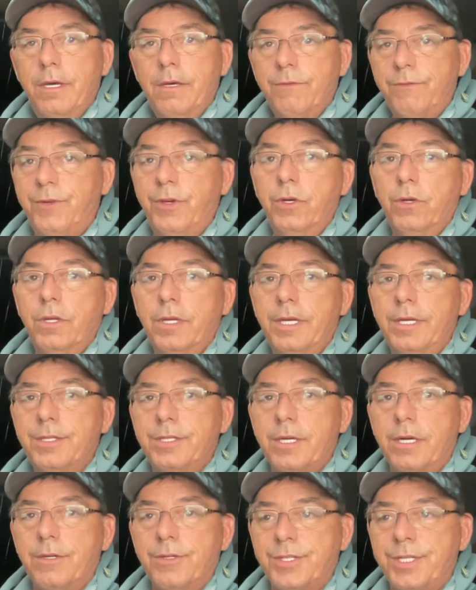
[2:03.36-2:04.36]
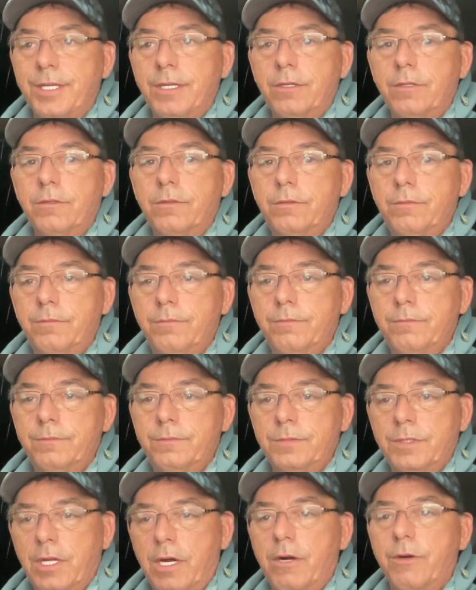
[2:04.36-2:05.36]
fuel is our single
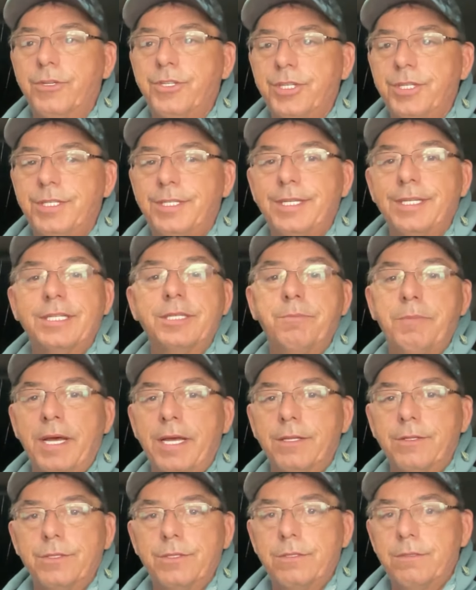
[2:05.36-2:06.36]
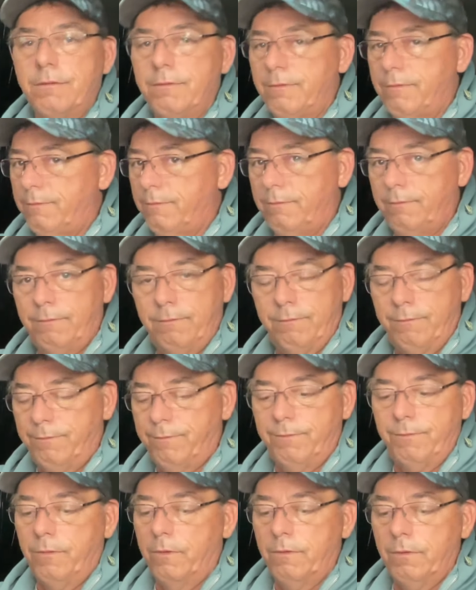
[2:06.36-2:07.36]
largest expense,
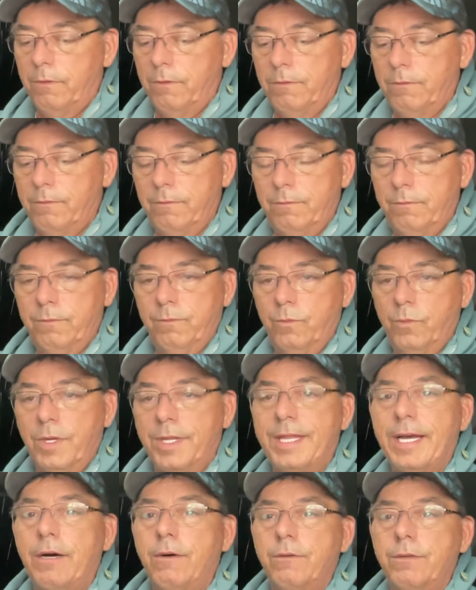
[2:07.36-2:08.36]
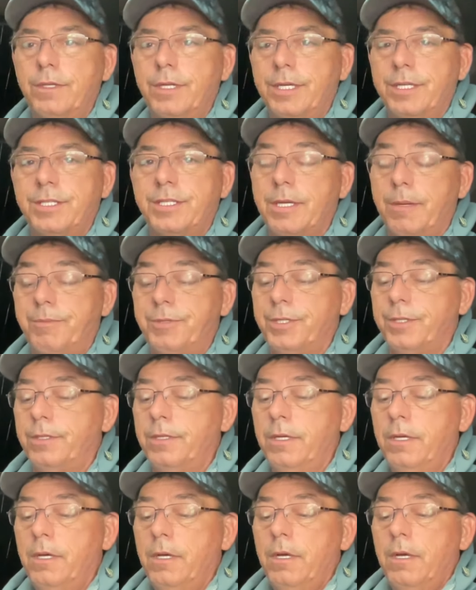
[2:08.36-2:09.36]
without exception,
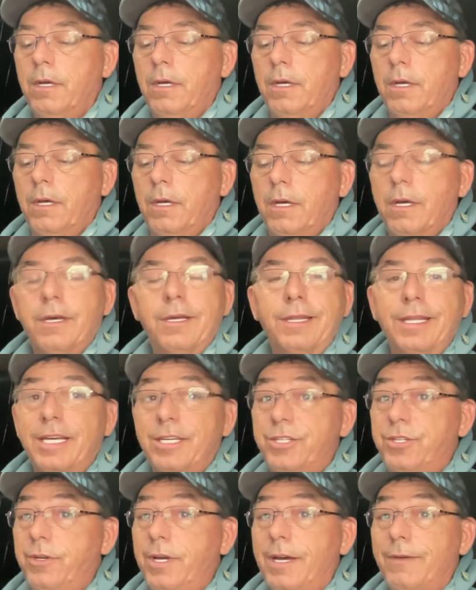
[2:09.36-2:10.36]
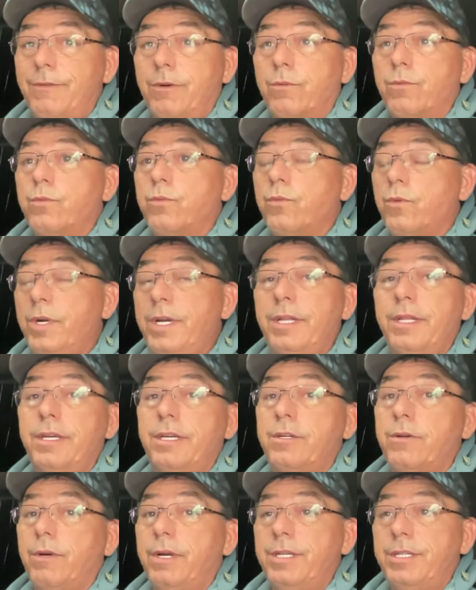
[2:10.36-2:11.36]
unless you have a really
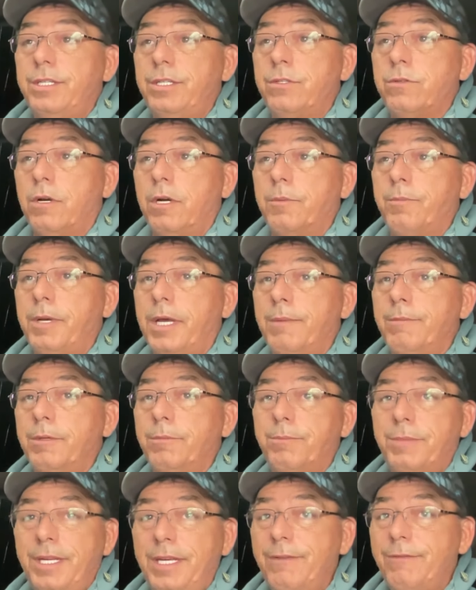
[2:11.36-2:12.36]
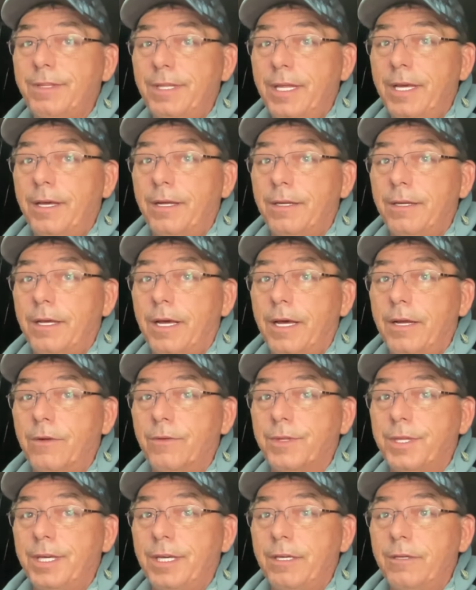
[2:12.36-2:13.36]
crazy truck payment. But even then, I
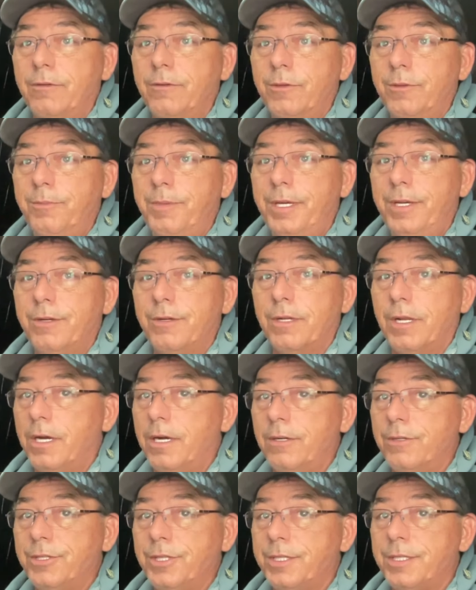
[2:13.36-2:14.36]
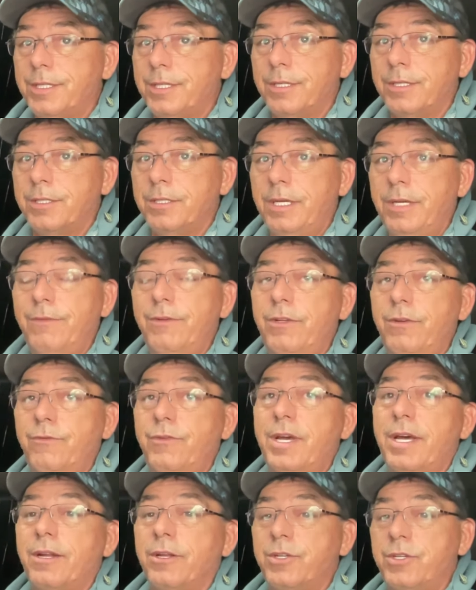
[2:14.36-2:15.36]
don't think it would be your largest. Even if
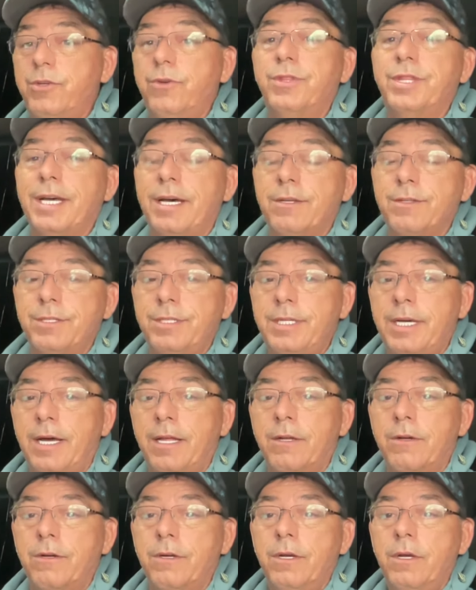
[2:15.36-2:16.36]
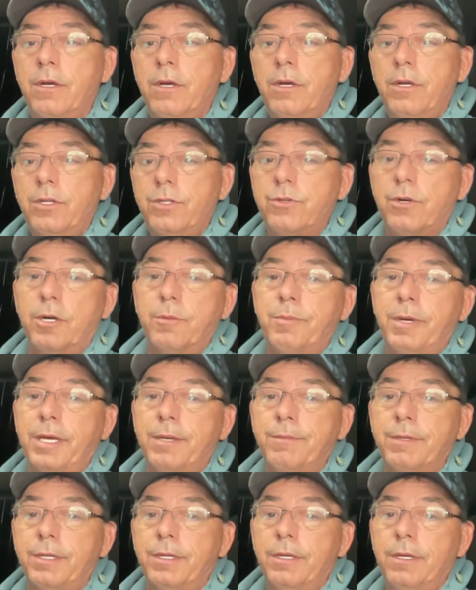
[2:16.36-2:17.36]
you had a $2,000 truck
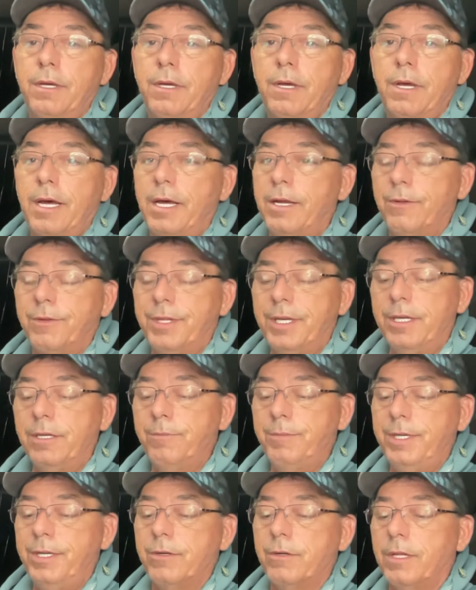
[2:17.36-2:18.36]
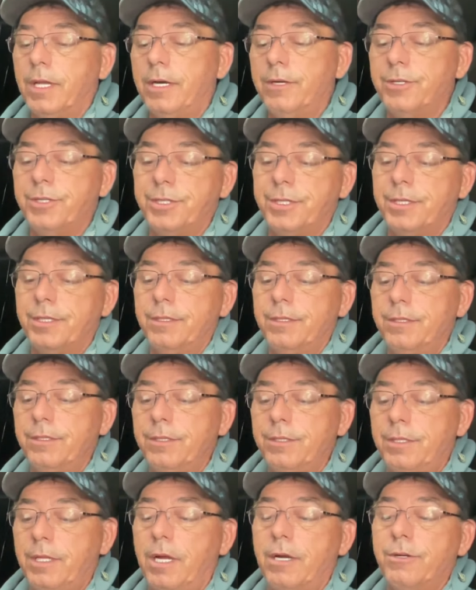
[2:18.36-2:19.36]
payment, I don't think it'd be your
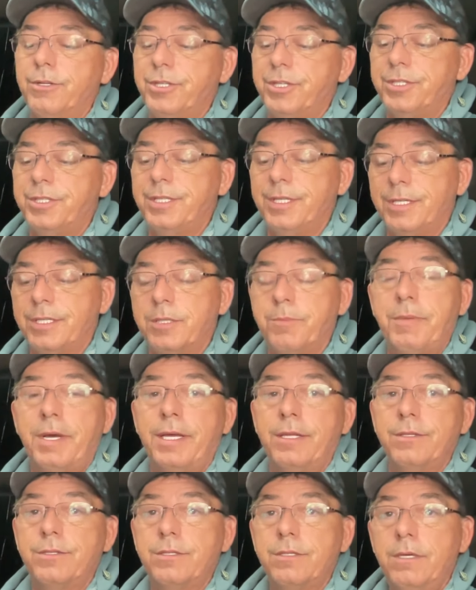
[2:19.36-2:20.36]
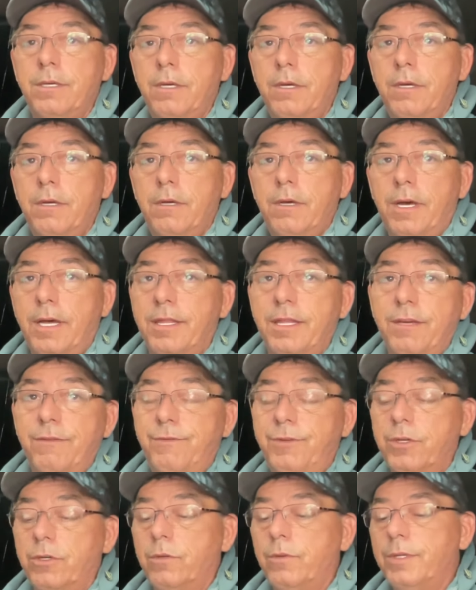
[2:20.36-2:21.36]
largest expense. I think
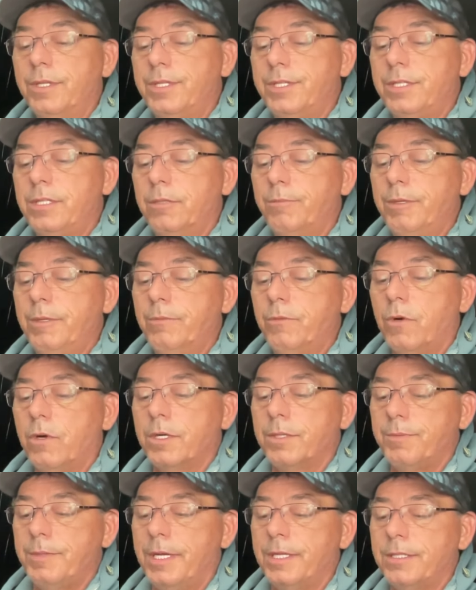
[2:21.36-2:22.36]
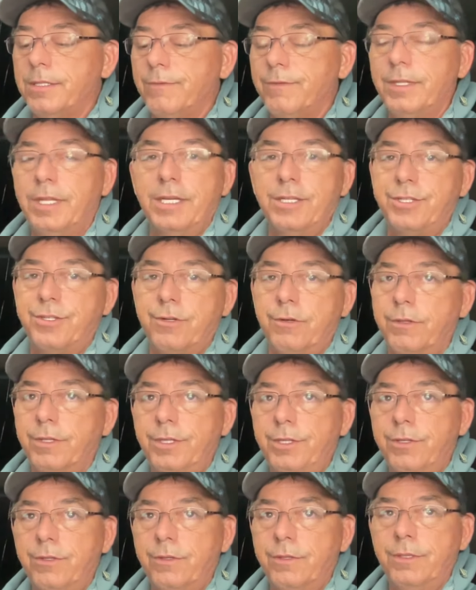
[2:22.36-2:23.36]
fuel would still be more expensive unless you're only
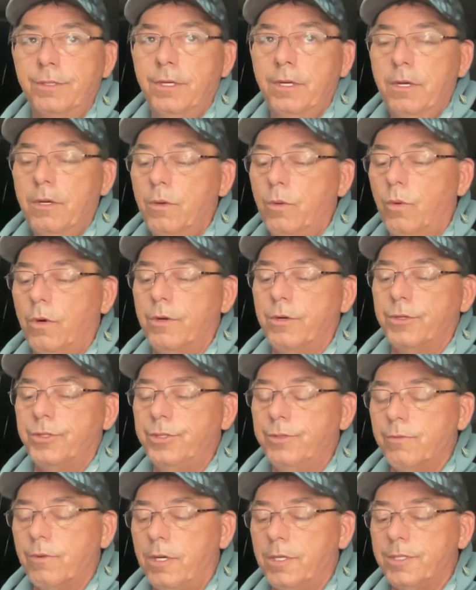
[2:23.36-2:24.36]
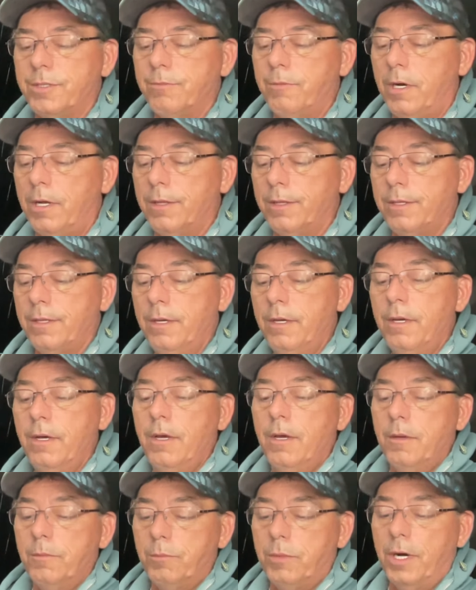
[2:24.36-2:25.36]
doing 1 or 2 runs a month.
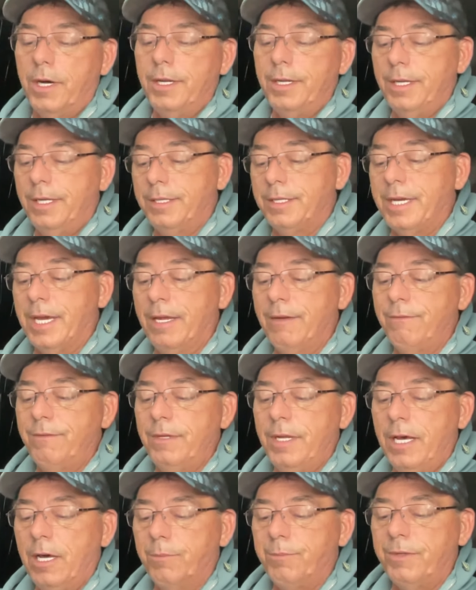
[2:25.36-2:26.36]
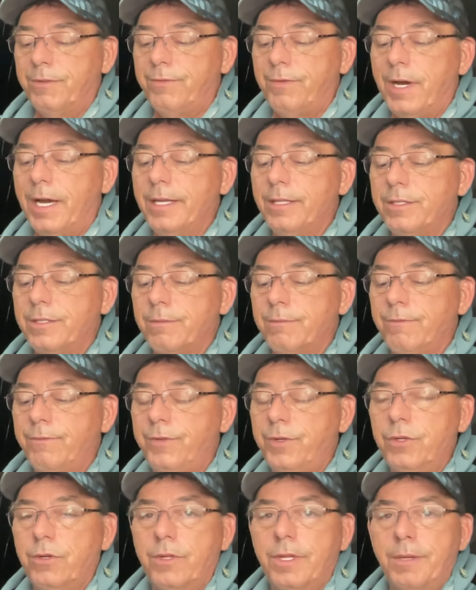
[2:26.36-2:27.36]
But it can help you find some
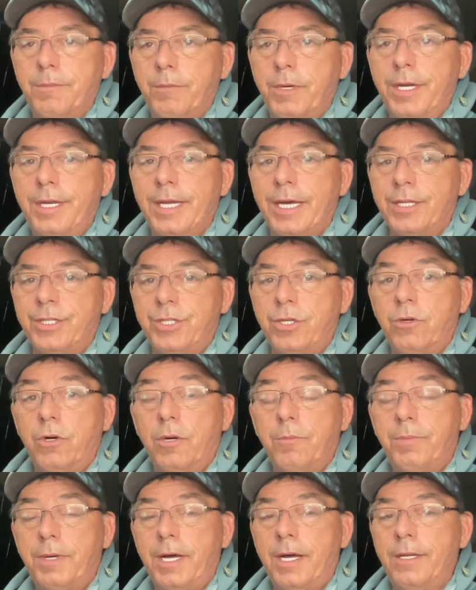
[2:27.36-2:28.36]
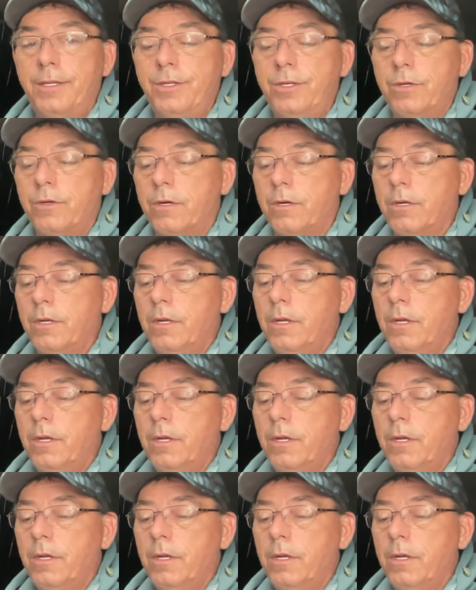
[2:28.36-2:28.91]
fuel that might not show up on your